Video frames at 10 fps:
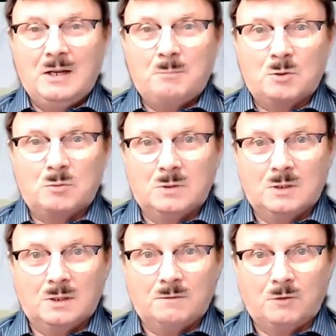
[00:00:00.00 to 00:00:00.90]
put
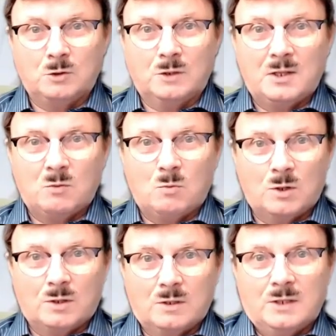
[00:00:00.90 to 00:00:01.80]
fluoride in the
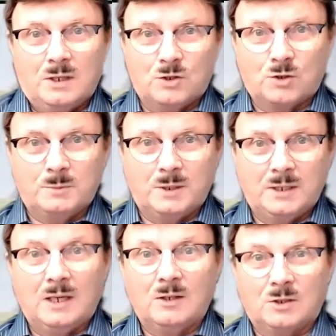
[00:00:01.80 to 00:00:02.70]
water in Germany
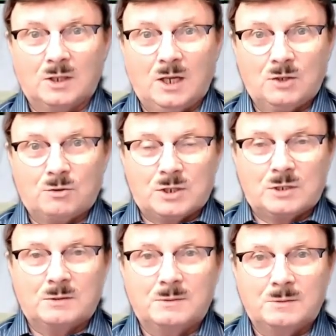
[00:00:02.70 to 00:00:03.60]
and other countries
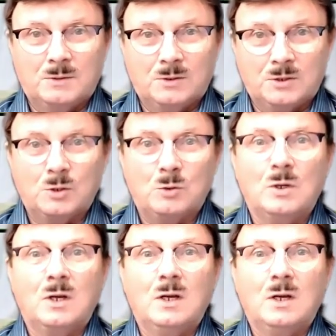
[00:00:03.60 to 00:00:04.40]
to